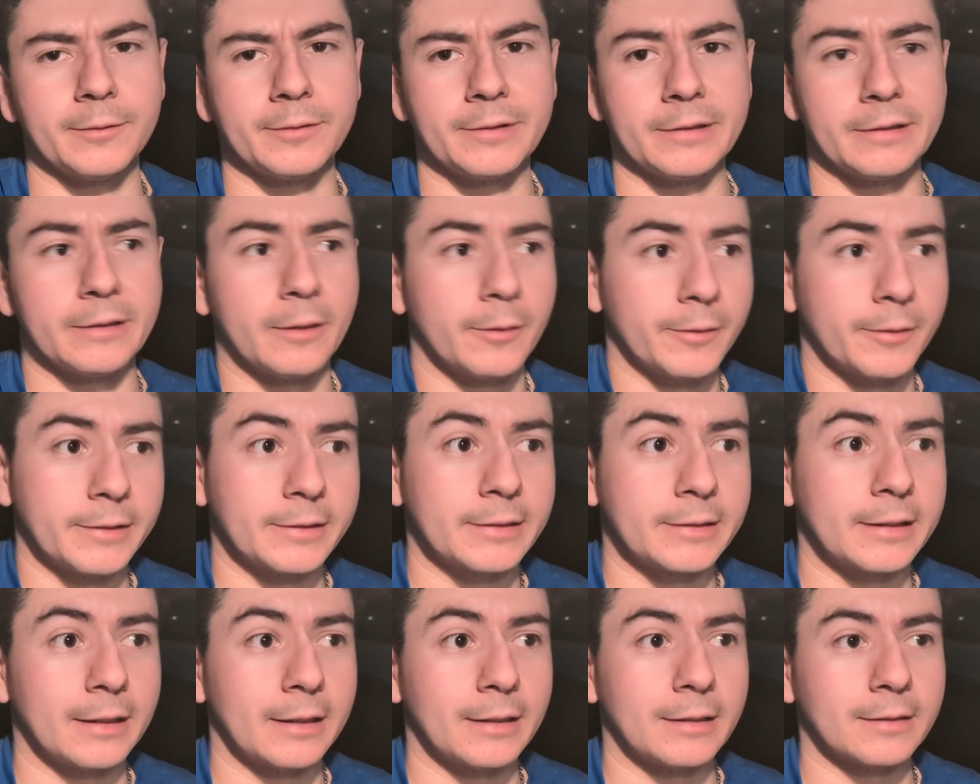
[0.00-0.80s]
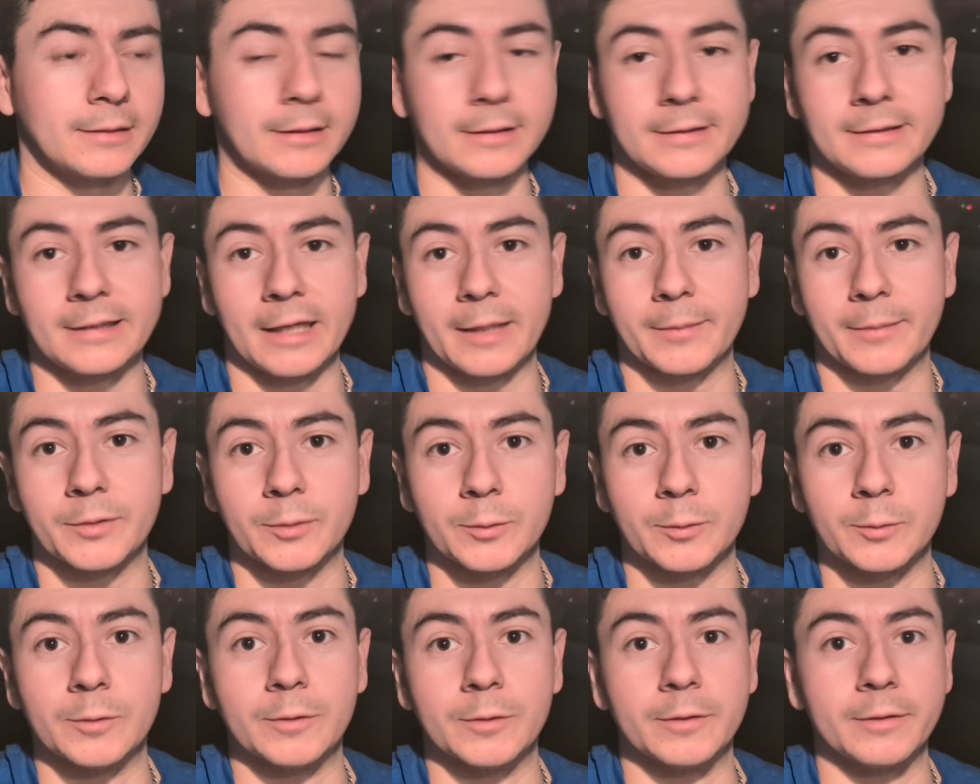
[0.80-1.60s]
see all these guys like Sam
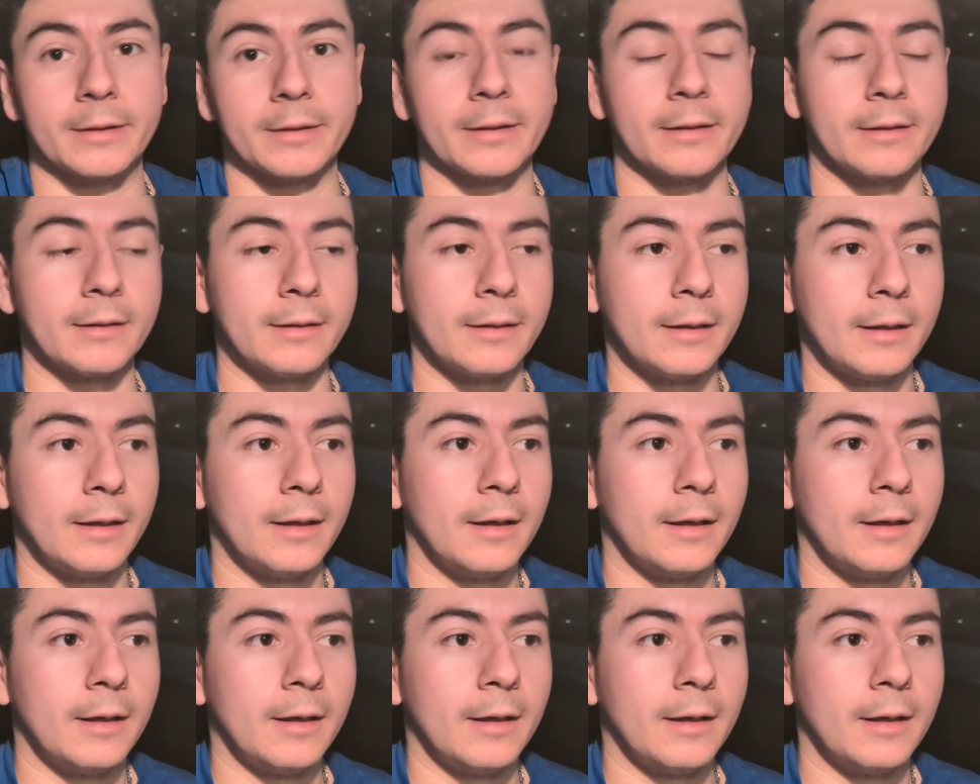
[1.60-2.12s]
Sulek and